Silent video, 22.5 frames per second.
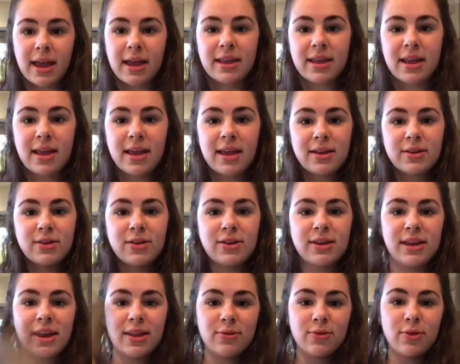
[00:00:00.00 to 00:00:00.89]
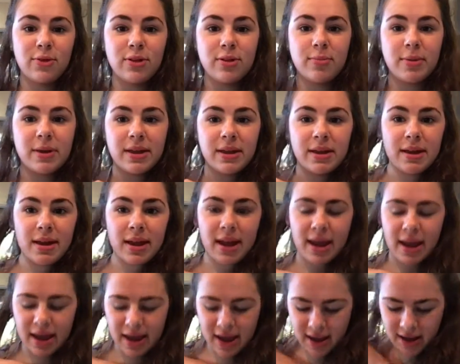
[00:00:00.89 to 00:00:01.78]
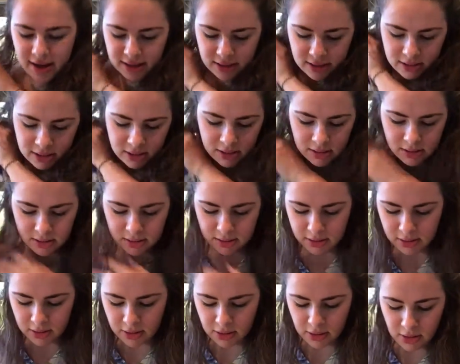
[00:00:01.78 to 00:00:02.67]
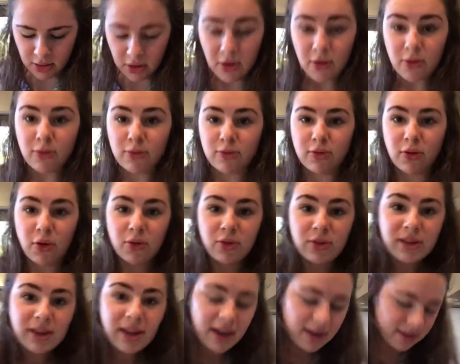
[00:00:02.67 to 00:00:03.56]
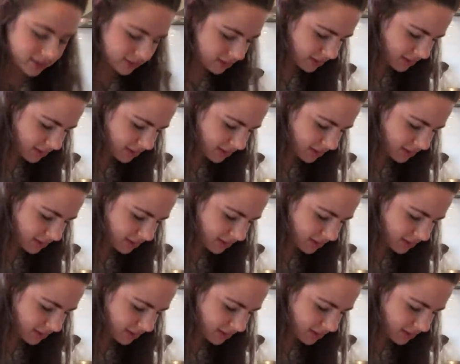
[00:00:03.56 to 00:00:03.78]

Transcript: And then I'm gonna get the rolling pin and roll it out.